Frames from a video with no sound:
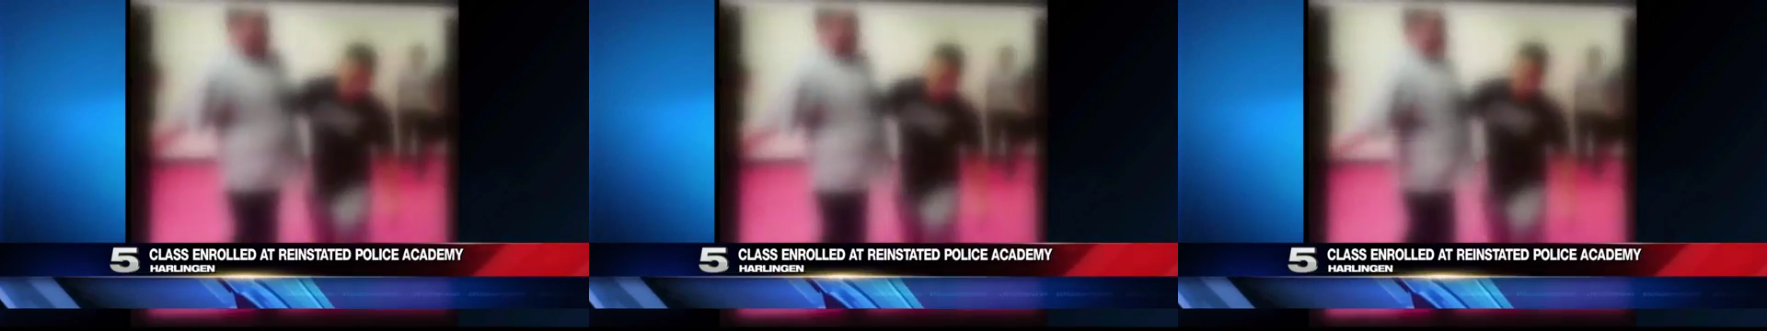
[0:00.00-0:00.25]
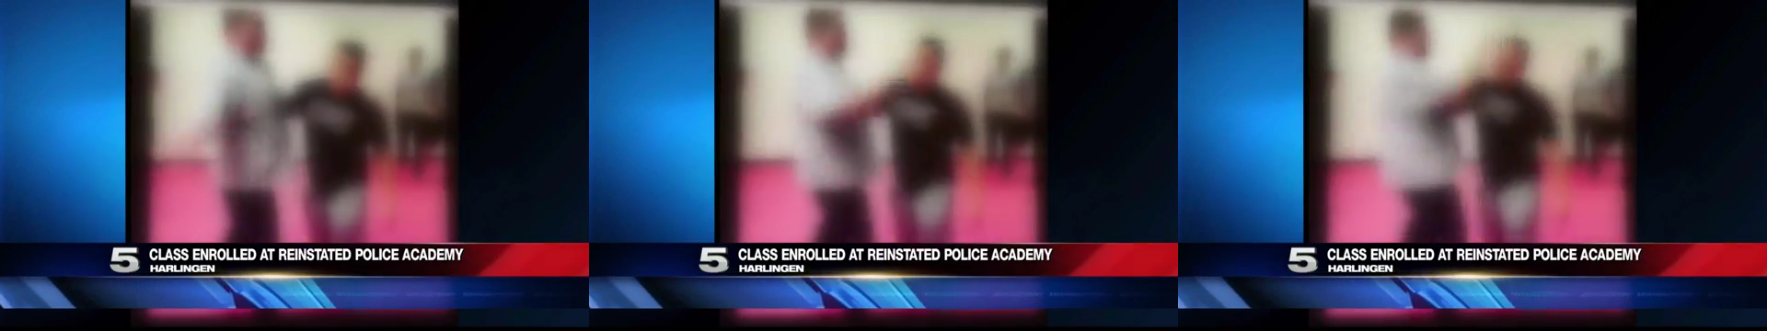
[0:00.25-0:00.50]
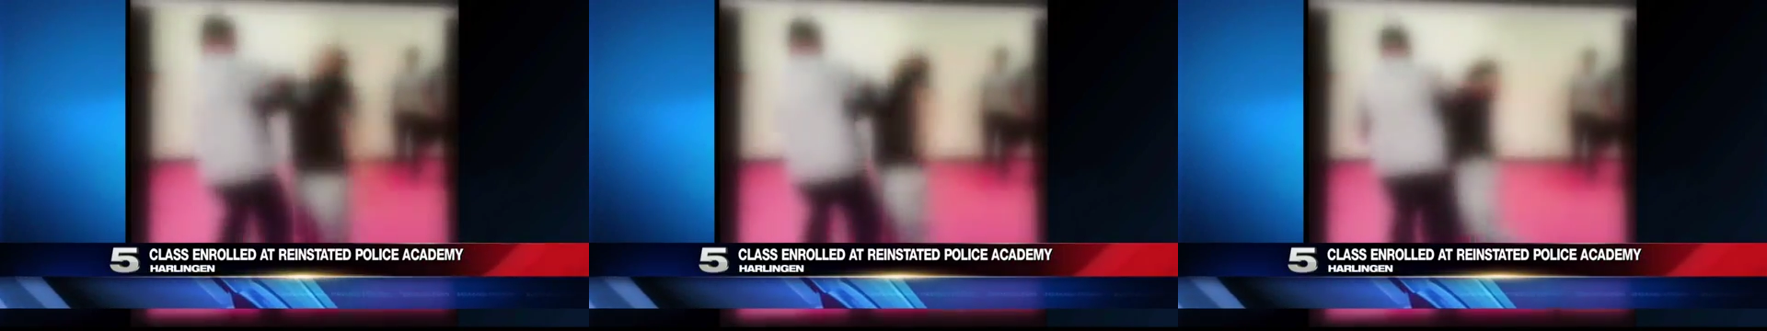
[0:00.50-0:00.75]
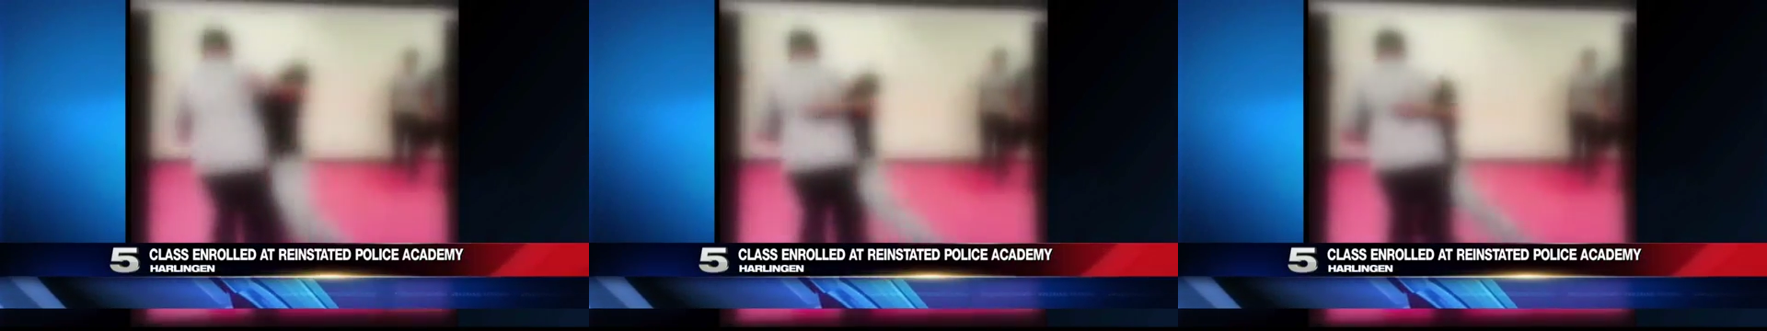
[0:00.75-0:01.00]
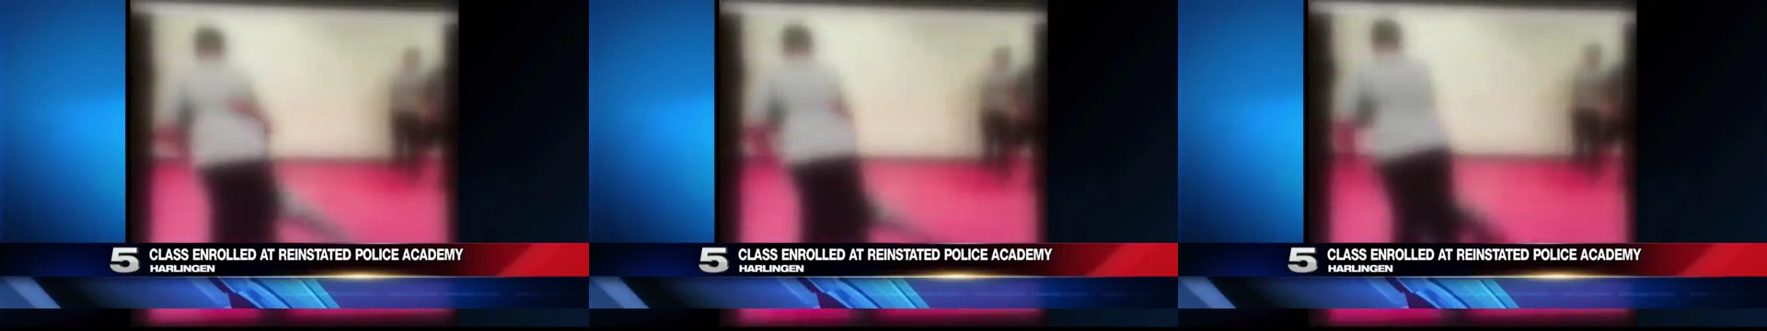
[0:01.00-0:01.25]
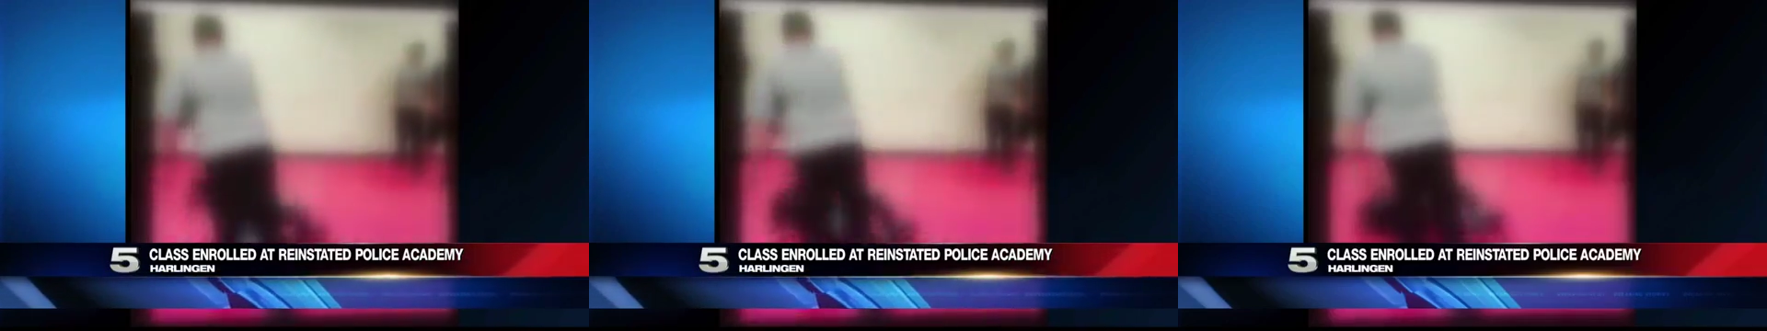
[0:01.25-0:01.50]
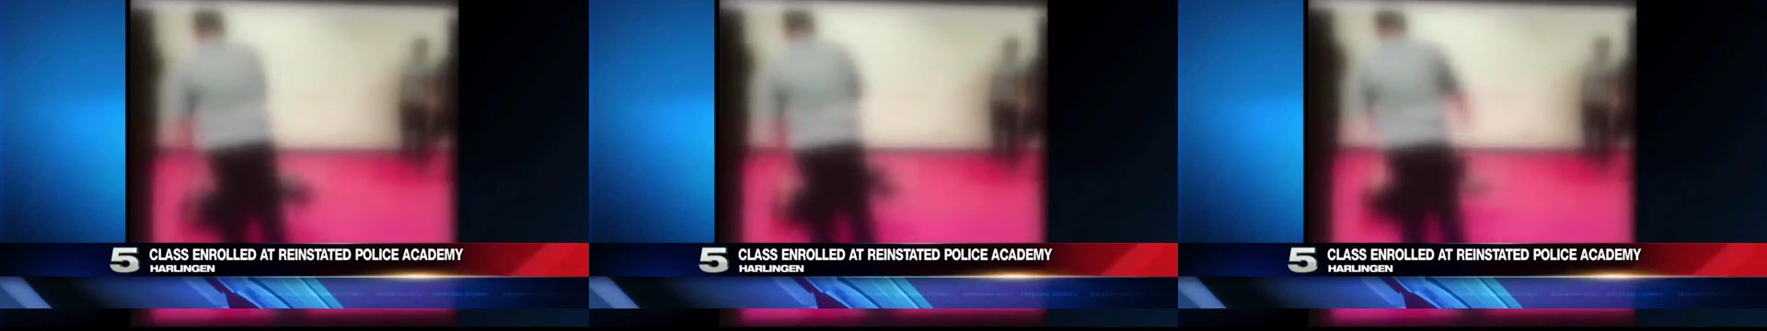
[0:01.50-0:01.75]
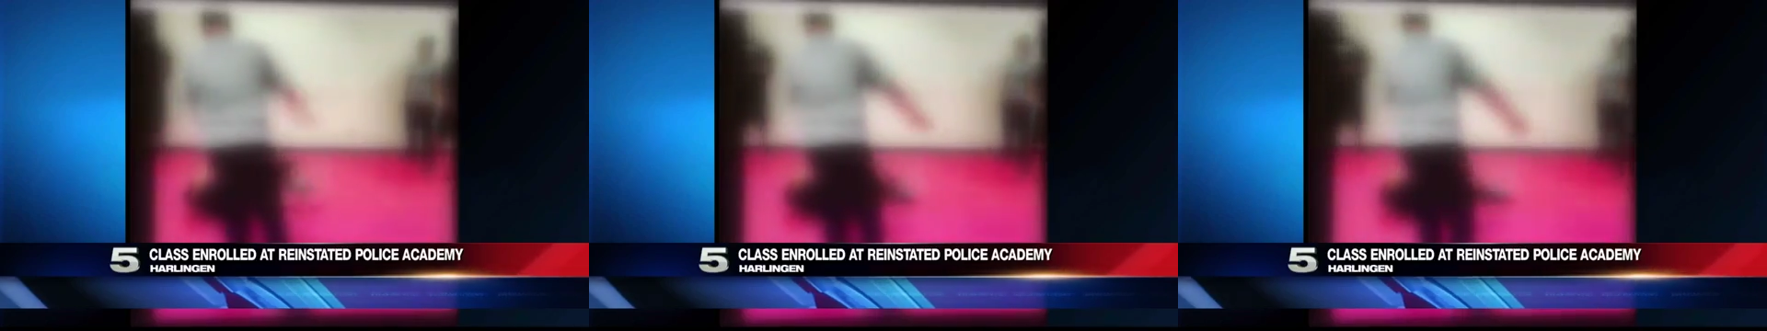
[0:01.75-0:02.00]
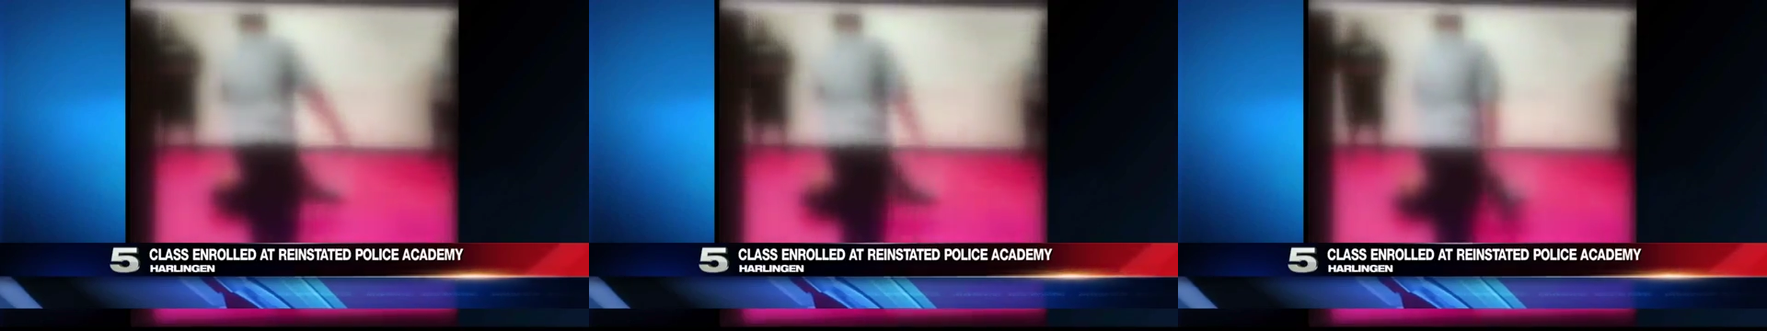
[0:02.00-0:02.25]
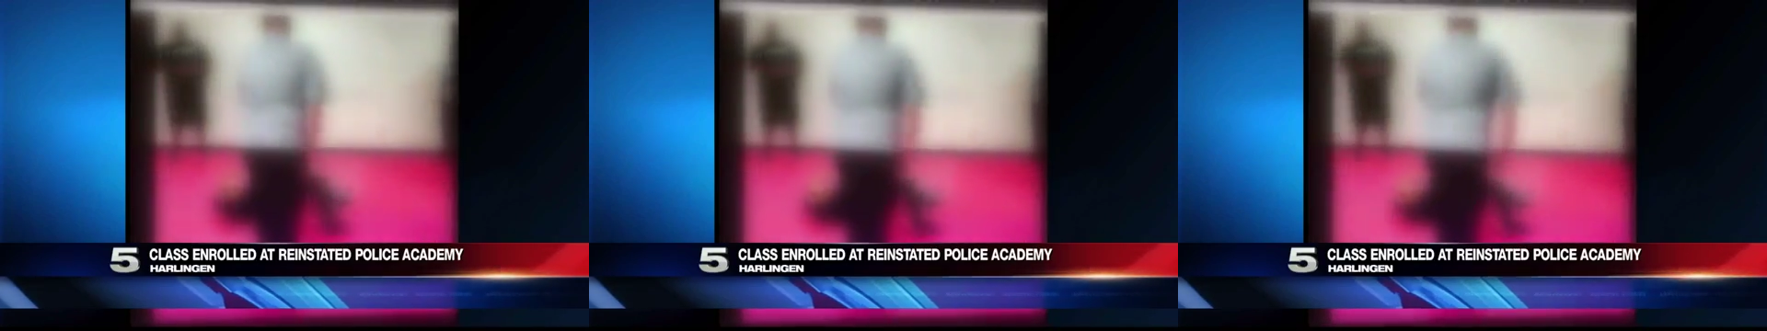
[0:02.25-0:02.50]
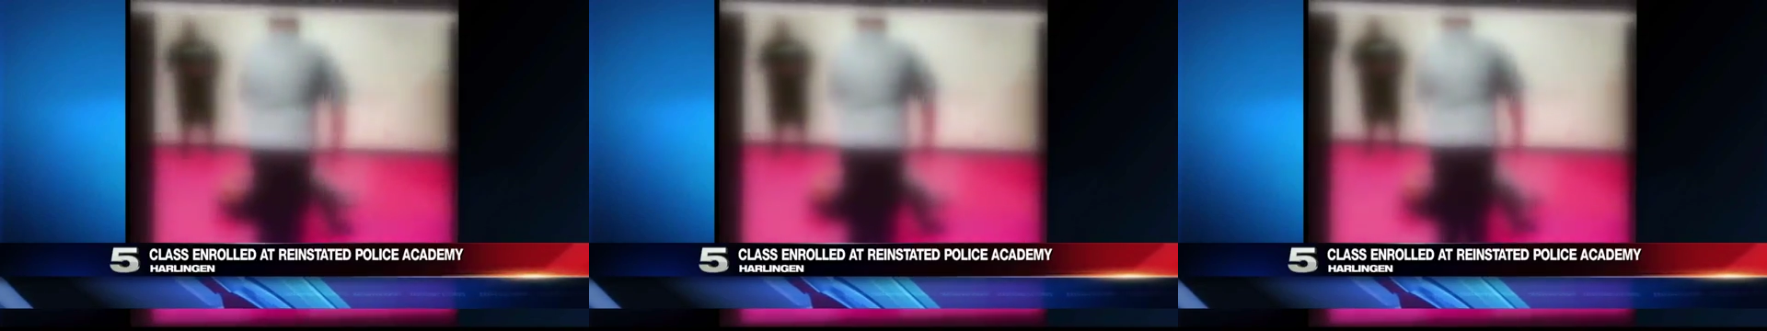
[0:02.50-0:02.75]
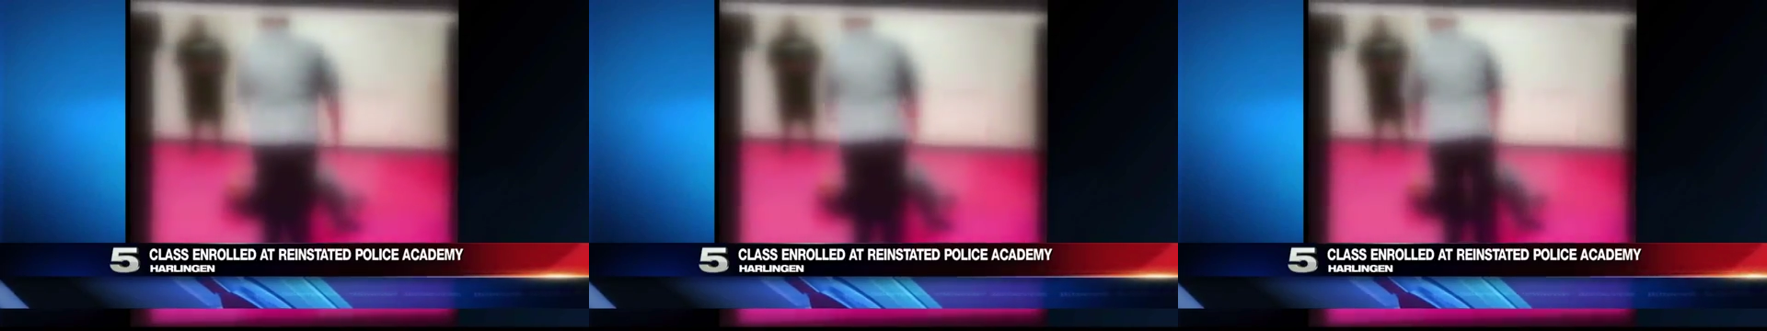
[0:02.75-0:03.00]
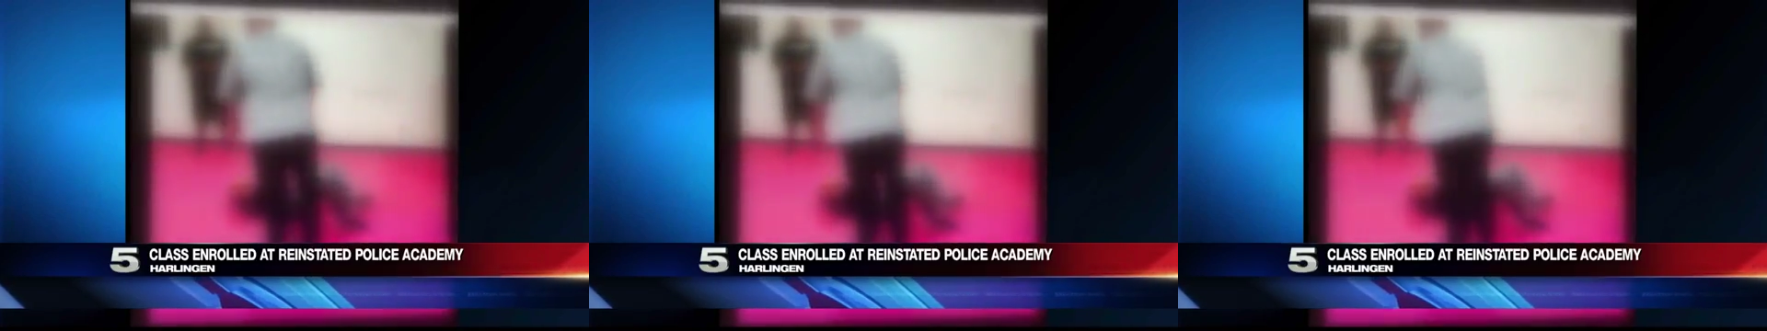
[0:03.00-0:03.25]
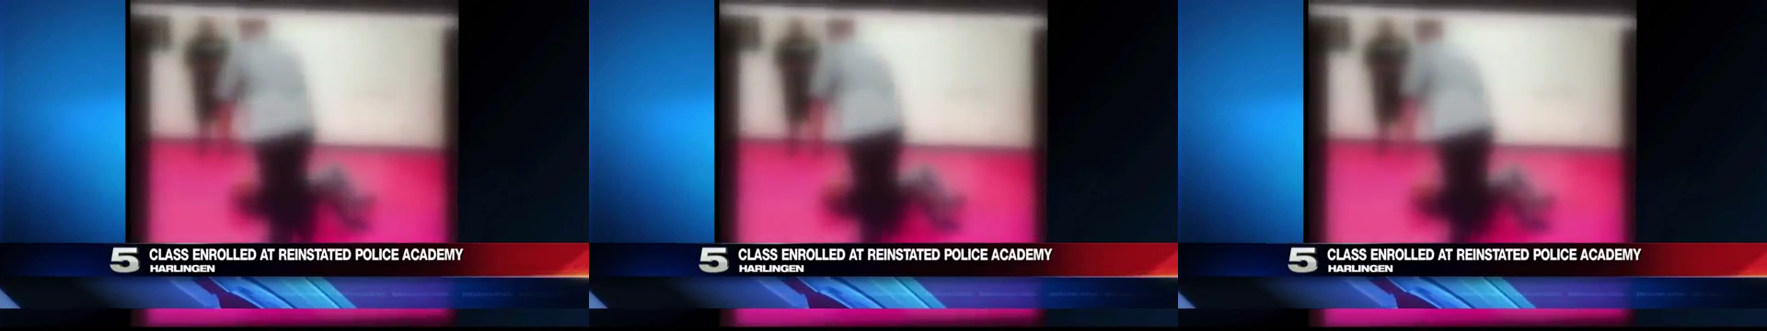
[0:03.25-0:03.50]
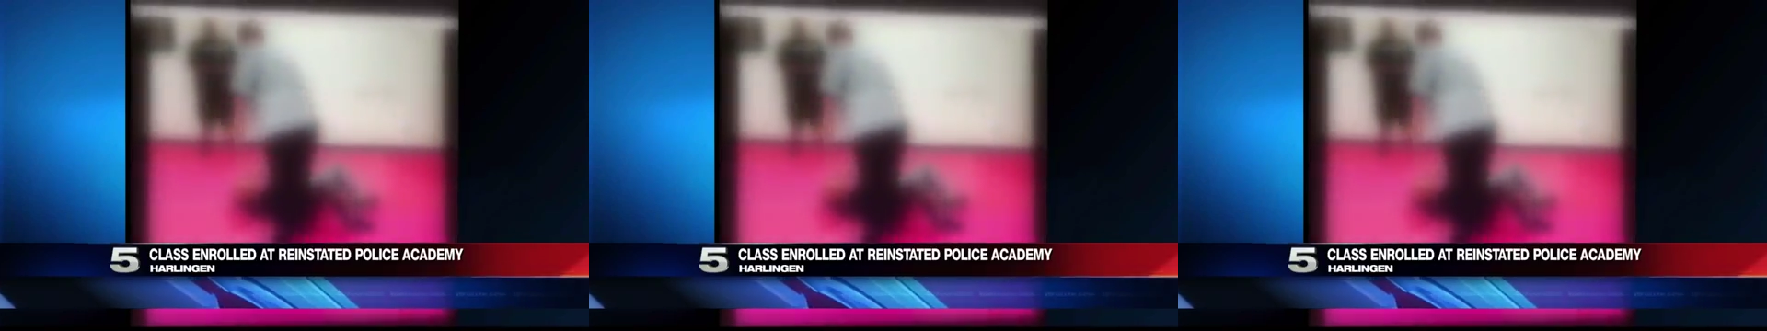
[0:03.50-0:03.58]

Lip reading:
No face is visible, so there are no lips to read.